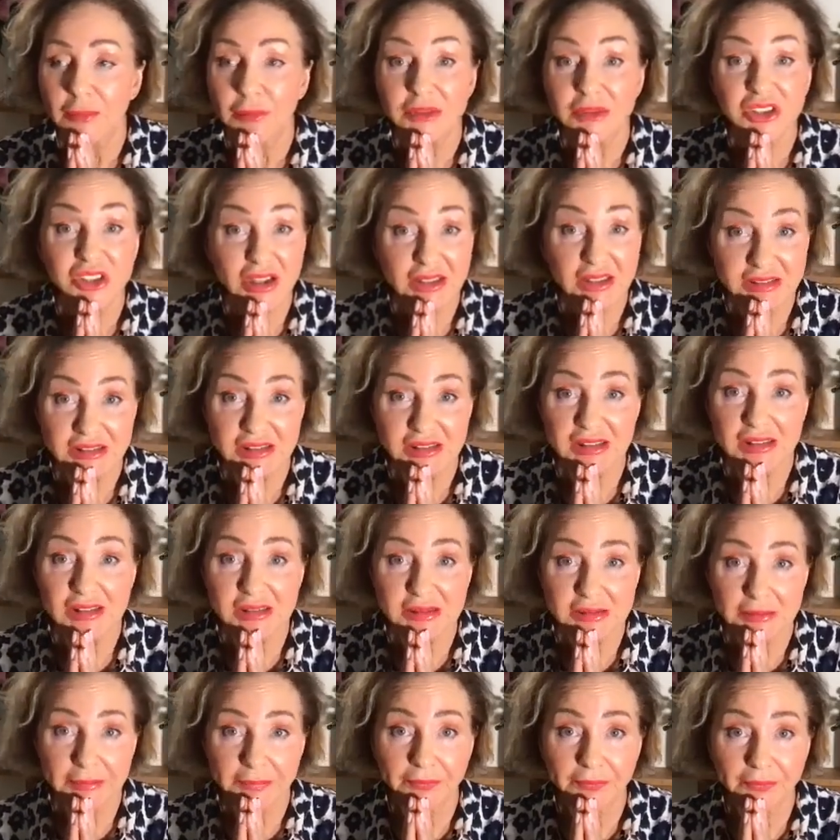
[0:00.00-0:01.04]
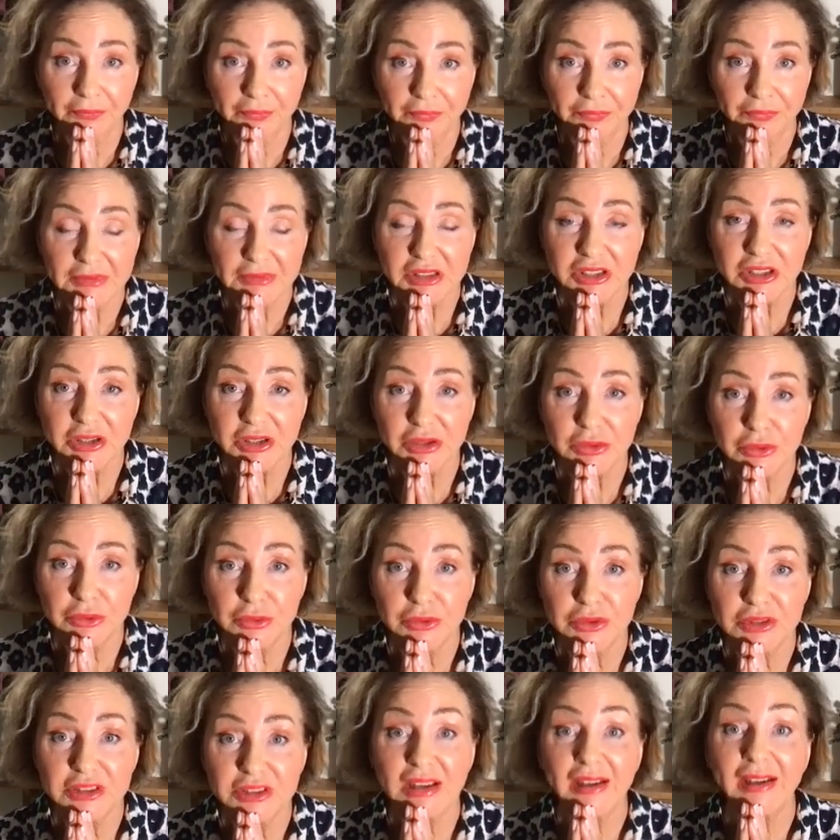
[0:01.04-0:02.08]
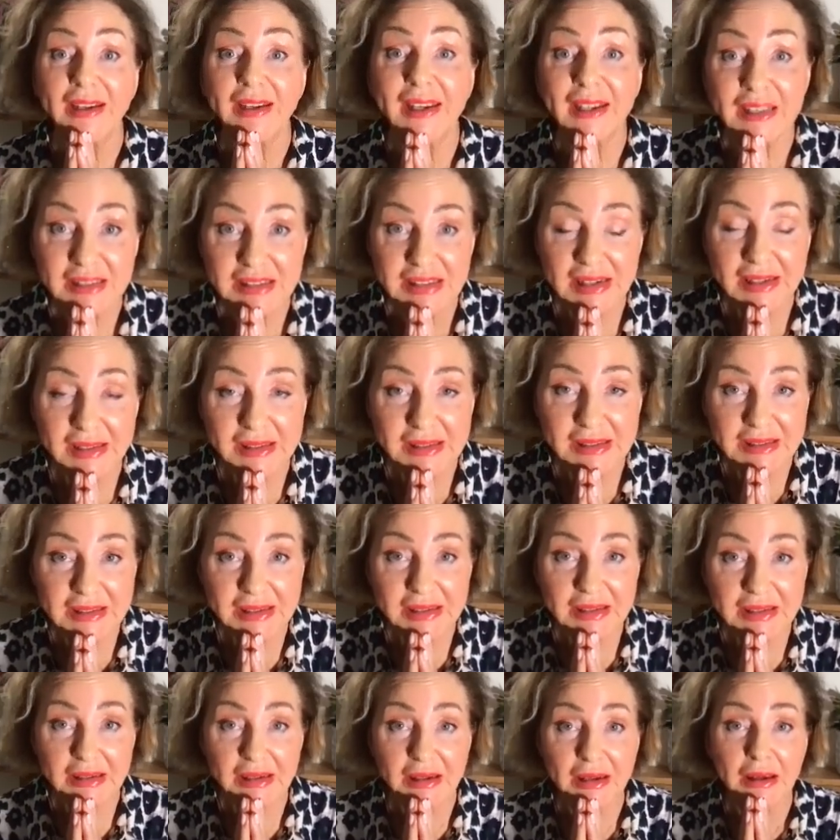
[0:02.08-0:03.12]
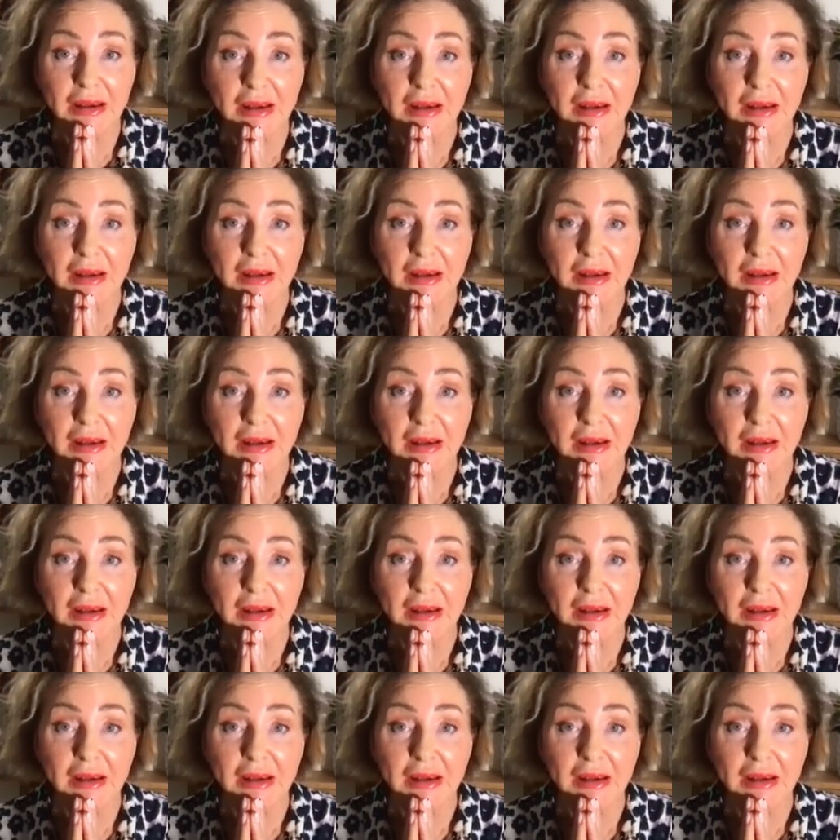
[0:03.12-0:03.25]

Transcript: justice to Diana's legacy,